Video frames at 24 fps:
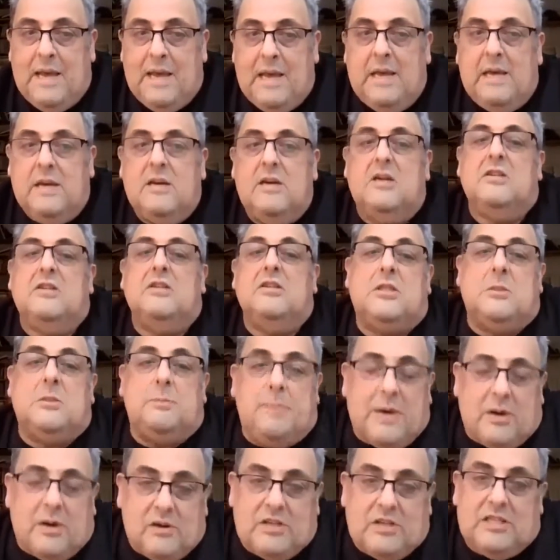
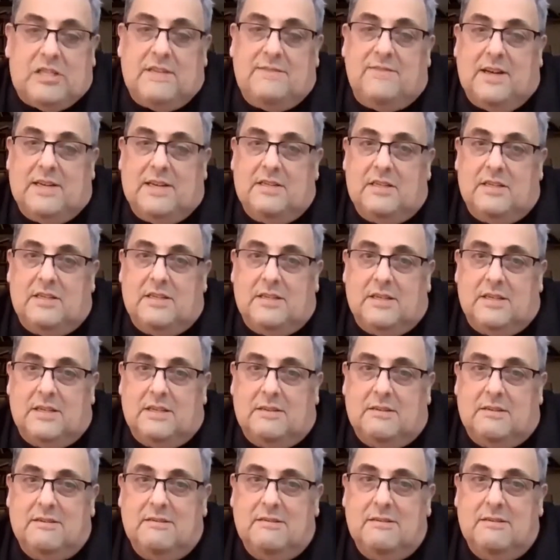Conspiracy fantasy,
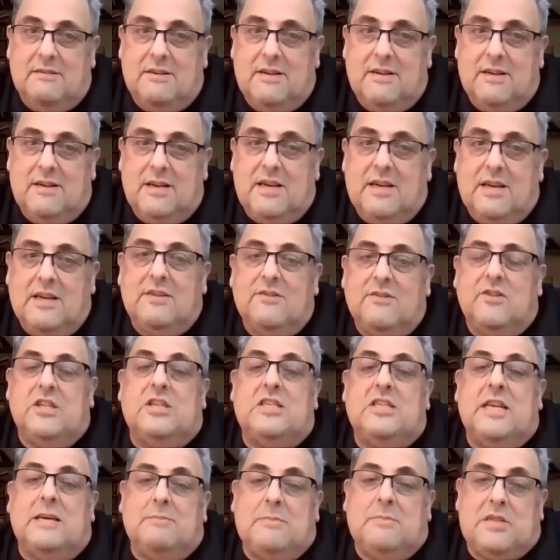the
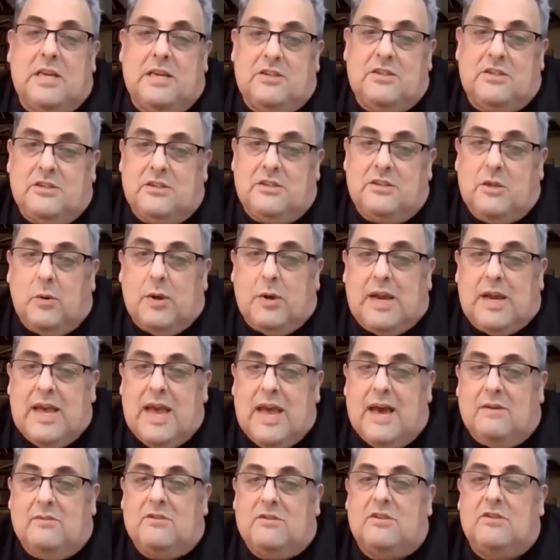temptation to
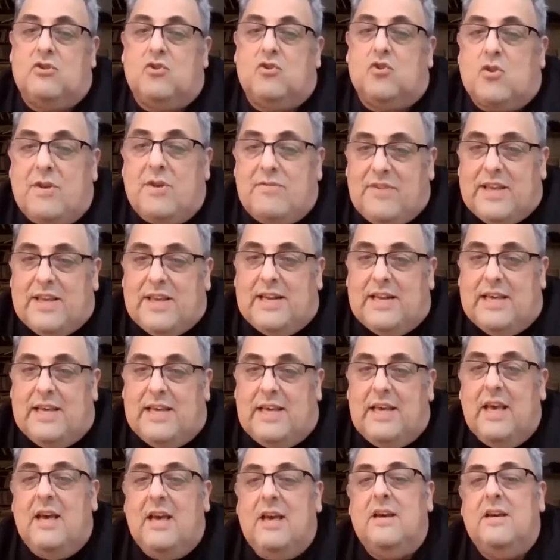account trivially
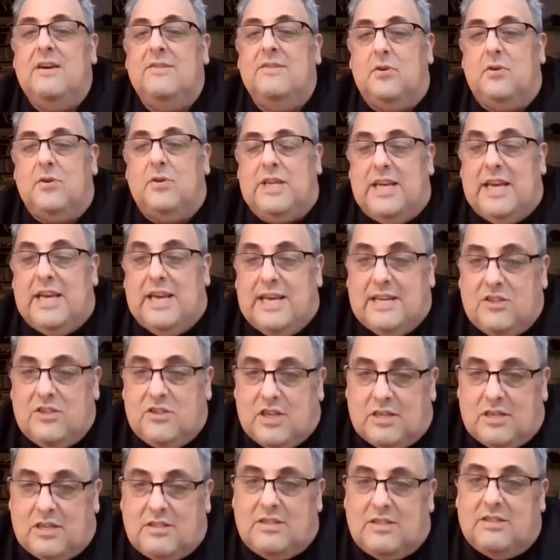for the
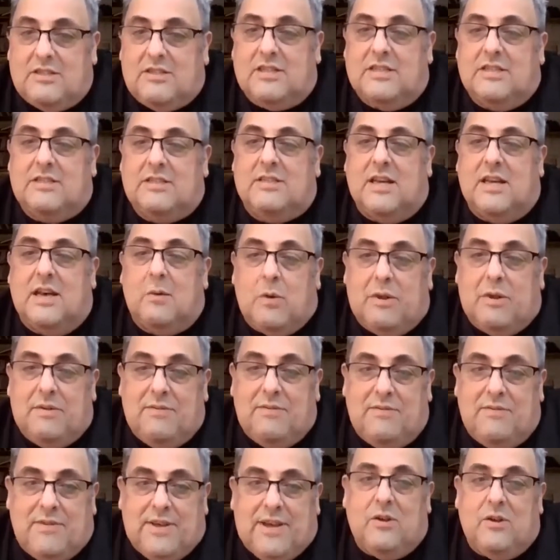injustices that we
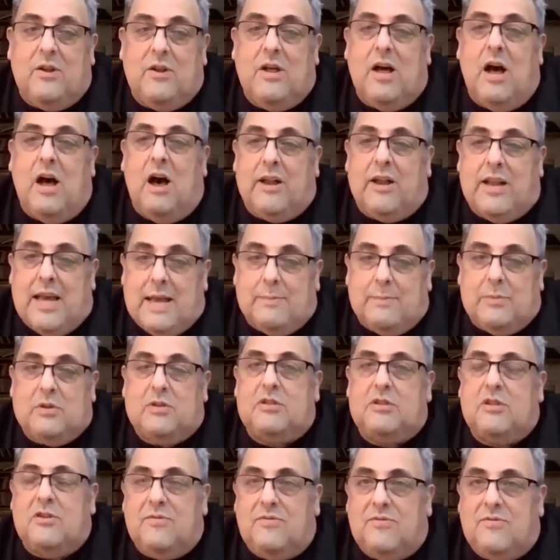feel unable
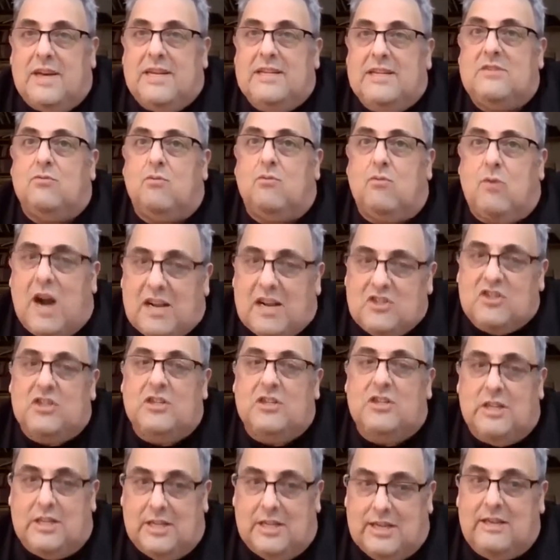to face
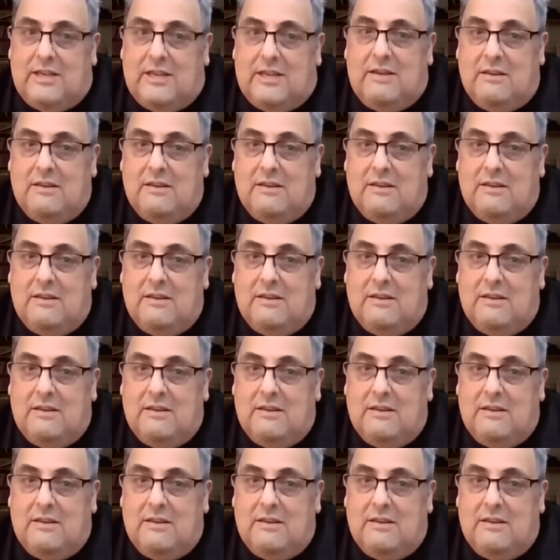rationally.